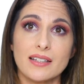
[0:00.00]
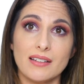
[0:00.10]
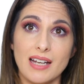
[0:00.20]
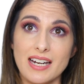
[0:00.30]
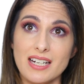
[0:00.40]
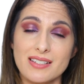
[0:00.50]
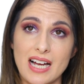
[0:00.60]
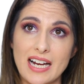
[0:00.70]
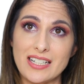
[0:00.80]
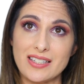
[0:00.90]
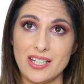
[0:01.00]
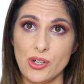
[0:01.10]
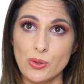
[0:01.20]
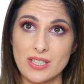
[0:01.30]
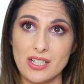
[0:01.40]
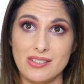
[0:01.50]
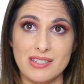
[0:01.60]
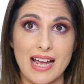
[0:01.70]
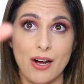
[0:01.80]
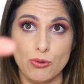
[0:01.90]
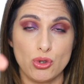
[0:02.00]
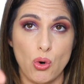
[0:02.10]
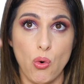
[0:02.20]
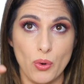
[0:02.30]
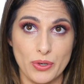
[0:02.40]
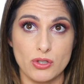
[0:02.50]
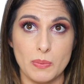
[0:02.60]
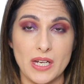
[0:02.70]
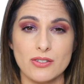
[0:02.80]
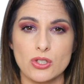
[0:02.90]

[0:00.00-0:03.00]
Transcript: The light is kind of tilted down towards me